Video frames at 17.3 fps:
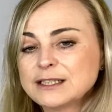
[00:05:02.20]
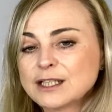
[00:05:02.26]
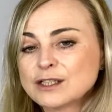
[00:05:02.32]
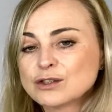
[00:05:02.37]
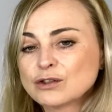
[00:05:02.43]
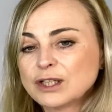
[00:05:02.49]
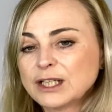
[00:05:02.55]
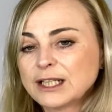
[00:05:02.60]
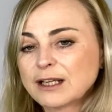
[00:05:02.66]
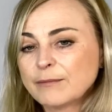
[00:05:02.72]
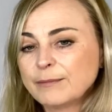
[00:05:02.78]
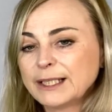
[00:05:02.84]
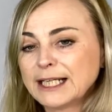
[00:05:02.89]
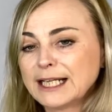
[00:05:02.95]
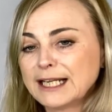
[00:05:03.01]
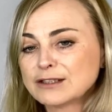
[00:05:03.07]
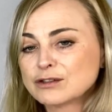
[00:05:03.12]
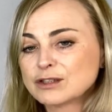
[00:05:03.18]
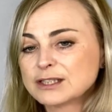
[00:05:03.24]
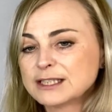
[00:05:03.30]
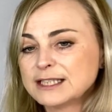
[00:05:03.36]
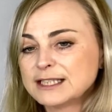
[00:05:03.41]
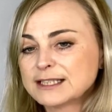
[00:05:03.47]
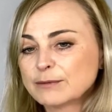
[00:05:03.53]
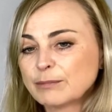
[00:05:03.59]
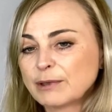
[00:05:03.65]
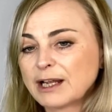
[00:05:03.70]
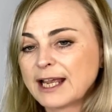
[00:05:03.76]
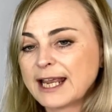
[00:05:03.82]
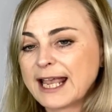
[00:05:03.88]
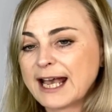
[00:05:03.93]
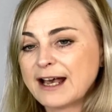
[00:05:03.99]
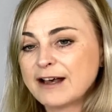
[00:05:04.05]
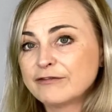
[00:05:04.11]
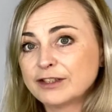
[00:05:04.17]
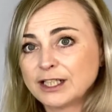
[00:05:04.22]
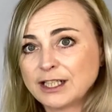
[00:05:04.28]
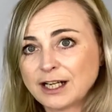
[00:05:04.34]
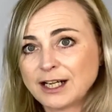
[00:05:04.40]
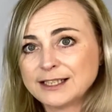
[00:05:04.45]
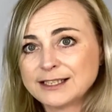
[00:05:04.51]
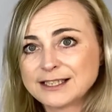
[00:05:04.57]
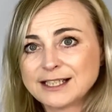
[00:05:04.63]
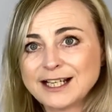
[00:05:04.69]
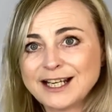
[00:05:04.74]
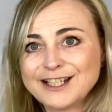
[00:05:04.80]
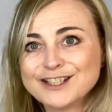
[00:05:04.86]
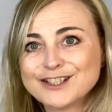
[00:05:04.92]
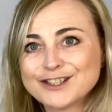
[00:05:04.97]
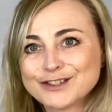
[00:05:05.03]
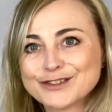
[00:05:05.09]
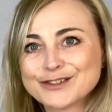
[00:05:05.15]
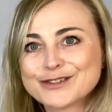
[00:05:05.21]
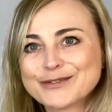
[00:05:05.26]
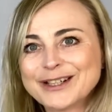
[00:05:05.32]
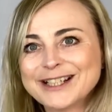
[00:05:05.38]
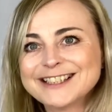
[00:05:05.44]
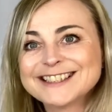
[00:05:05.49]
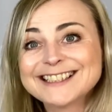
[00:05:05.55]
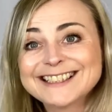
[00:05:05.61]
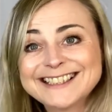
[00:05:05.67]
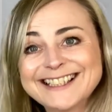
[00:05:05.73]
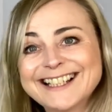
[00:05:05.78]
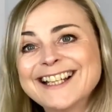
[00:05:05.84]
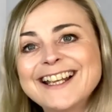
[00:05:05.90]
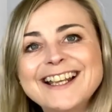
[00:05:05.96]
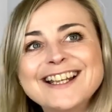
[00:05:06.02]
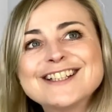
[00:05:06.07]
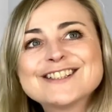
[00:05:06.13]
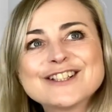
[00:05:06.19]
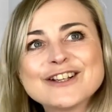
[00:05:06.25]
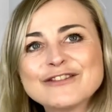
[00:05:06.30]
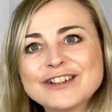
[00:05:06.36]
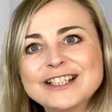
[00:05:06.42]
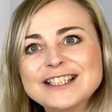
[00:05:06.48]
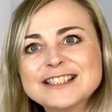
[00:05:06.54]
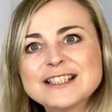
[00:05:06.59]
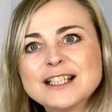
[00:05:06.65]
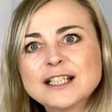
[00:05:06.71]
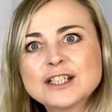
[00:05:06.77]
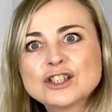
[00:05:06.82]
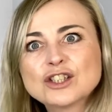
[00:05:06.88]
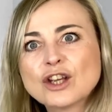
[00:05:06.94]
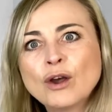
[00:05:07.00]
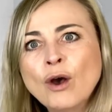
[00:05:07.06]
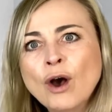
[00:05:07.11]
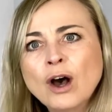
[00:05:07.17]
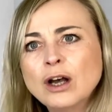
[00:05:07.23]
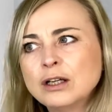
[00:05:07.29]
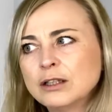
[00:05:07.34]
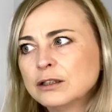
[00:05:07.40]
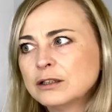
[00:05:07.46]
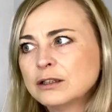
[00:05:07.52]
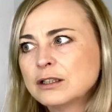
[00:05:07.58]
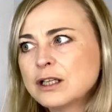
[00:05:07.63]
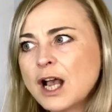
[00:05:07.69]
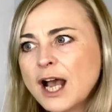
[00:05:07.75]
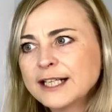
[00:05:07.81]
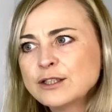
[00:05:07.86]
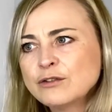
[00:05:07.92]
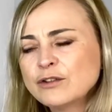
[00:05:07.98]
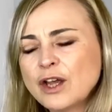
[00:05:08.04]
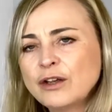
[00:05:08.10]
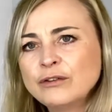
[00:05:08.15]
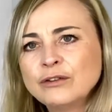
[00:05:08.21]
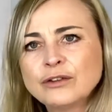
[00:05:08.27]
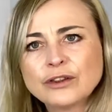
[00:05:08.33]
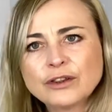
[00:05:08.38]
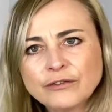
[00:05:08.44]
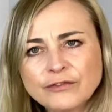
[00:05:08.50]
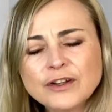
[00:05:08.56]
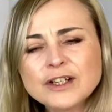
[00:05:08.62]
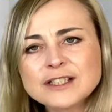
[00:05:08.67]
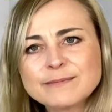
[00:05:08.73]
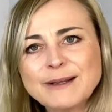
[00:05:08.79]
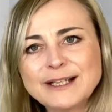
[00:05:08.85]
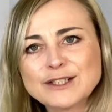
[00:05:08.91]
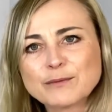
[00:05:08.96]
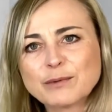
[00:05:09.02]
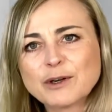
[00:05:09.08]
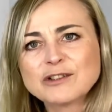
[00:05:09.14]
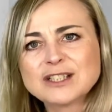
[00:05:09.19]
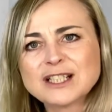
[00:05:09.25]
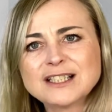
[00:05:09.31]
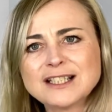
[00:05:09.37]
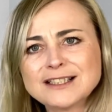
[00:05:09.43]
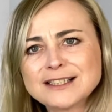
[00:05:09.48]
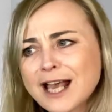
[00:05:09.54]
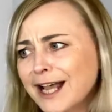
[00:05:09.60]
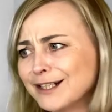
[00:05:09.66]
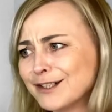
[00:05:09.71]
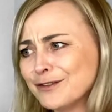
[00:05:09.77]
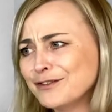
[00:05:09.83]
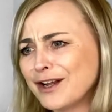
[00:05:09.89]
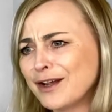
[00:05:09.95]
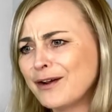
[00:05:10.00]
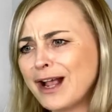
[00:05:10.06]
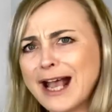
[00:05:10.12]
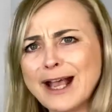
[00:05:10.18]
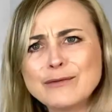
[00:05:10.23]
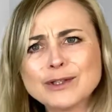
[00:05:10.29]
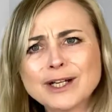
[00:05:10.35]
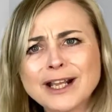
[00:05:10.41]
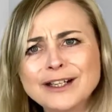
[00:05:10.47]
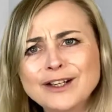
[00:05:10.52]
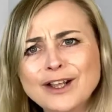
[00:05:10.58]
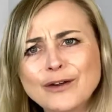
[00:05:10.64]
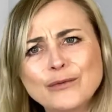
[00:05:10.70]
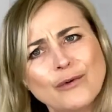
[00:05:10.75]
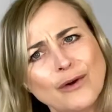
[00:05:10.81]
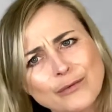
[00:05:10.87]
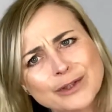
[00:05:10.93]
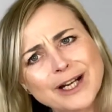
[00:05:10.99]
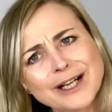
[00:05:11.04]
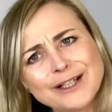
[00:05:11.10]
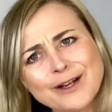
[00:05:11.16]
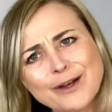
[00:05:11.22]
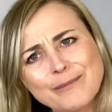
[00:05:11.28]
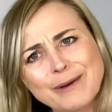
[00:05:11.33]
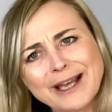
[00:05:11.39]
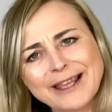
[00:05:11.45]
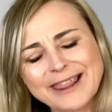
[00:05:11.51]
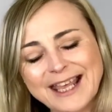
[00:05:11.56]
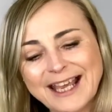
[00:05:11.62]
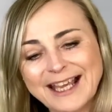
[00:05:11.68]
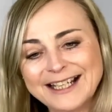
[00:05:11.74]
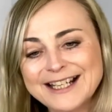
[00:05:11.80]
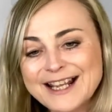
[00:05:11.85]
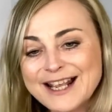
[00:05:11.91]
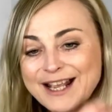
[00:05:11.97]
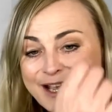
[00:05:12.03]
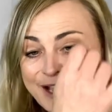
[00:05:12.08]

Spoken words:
Does your incoming electricity supply have an isolation switch? It's so funny, isn't it? Because you go, oh, I don't know. The first mental process is, I don't know. How would I know? What would I know about that?